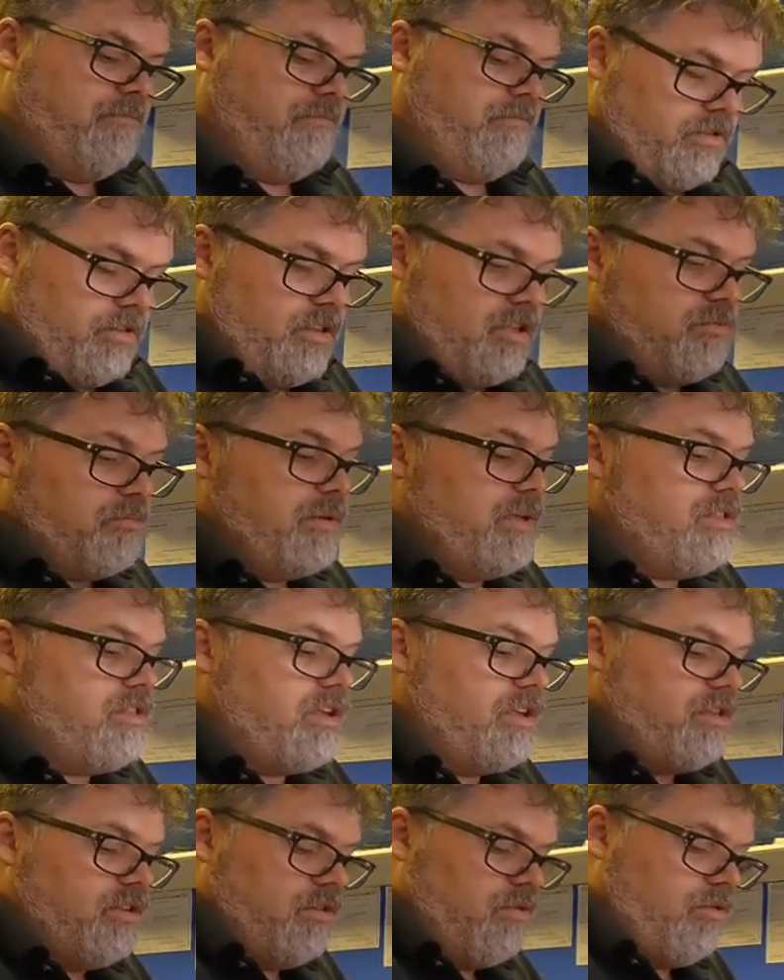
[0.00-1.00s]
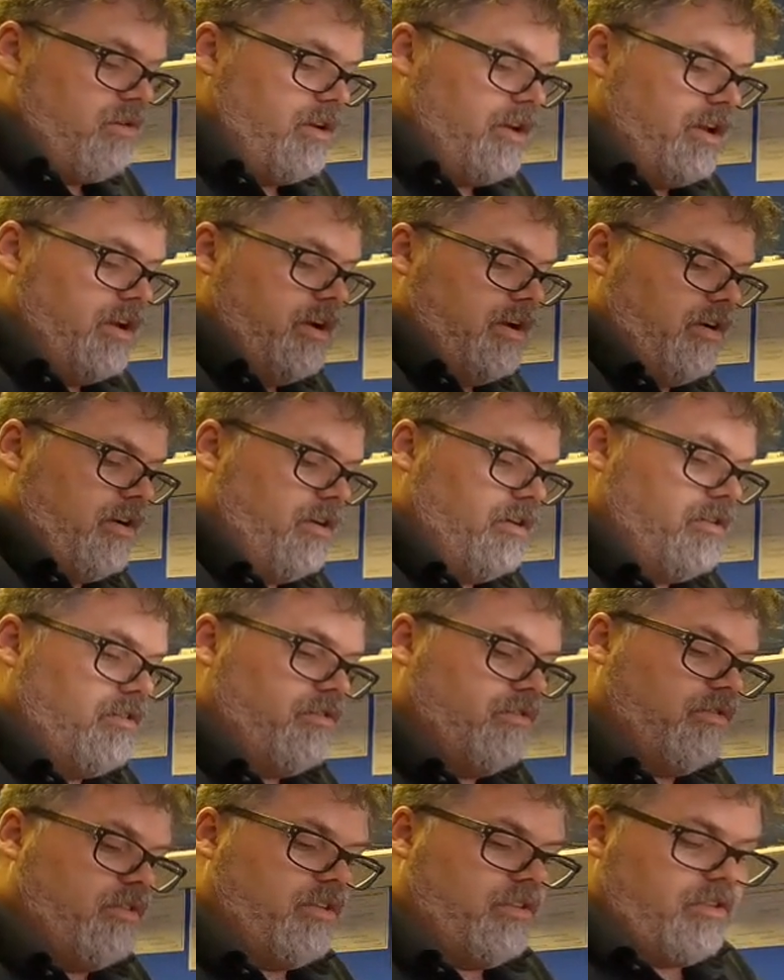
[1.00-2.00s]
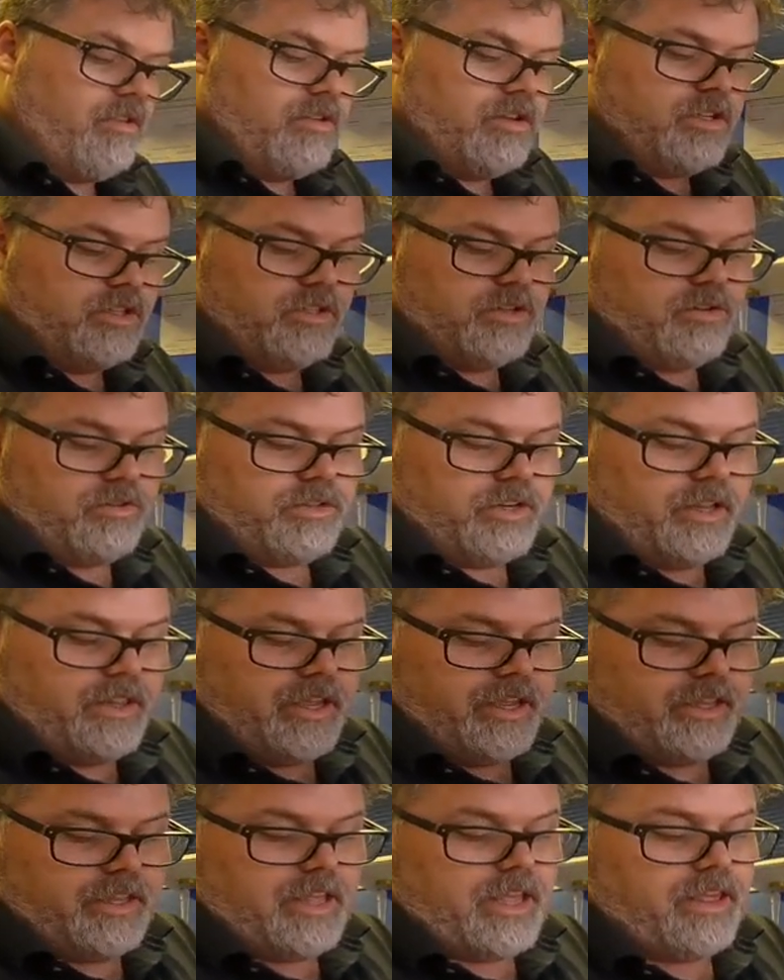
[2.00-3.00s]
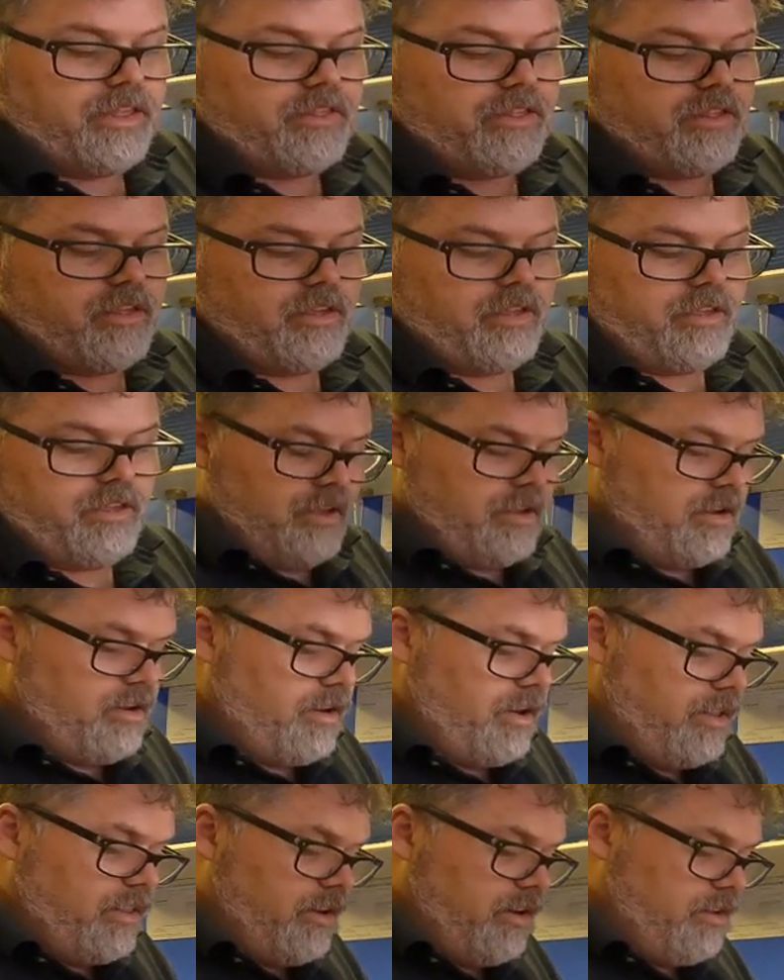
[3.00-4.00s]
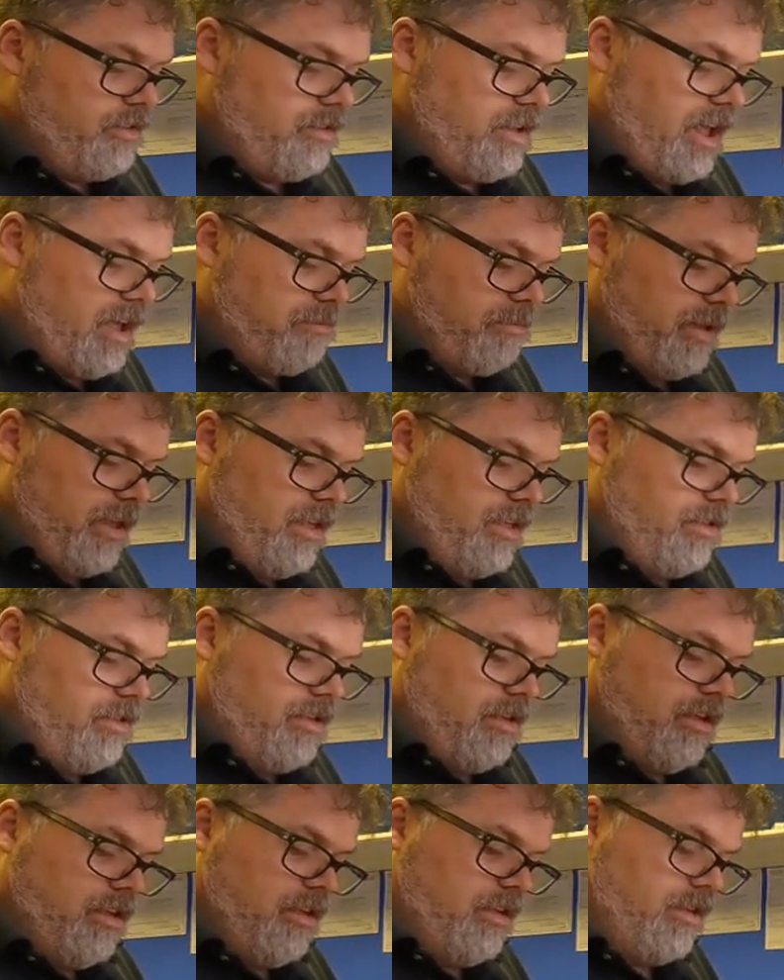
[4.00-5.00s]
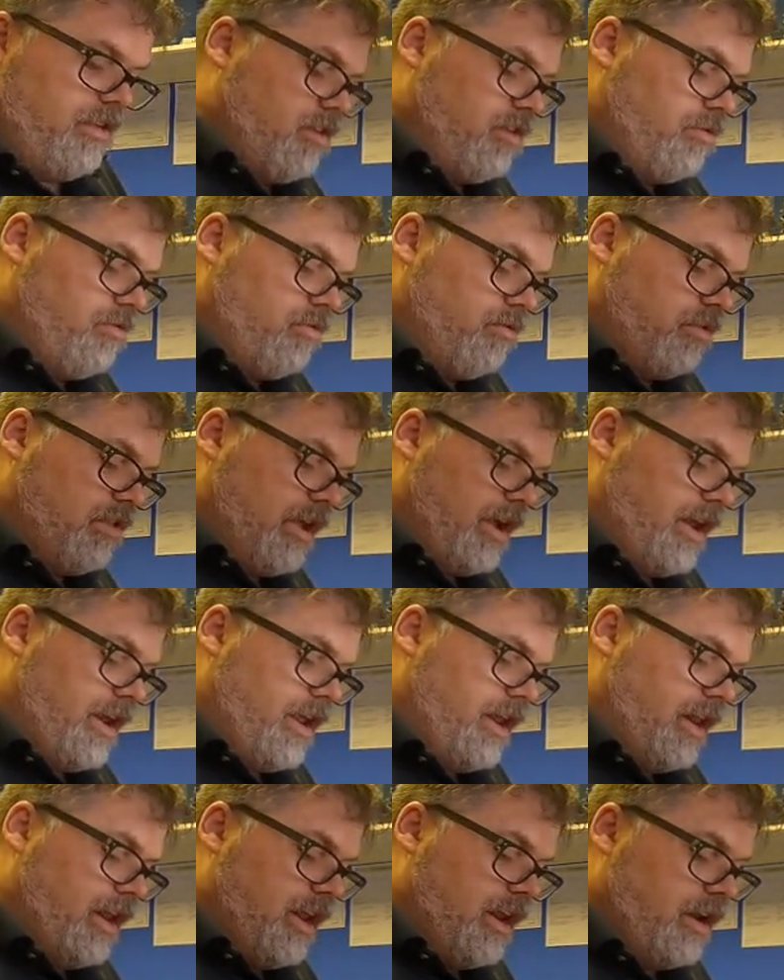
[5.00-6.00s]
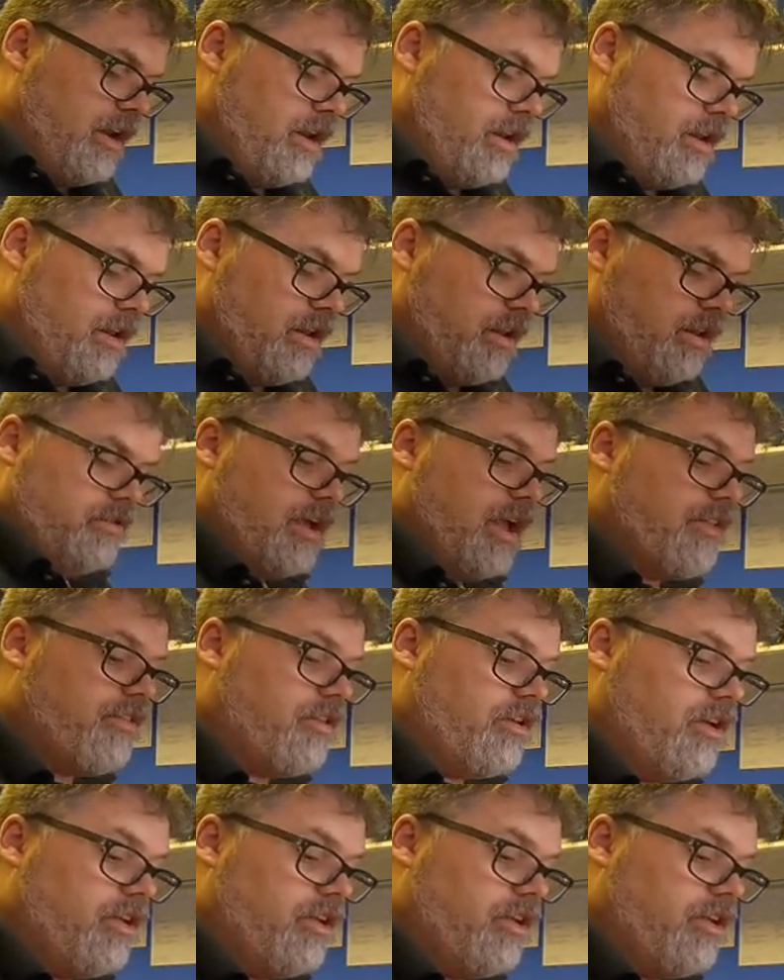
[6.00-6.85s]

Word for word: So this piece doesn't go on here. So this is, just goes on like this. All right, there's that piece. So we'll slide it in. So that's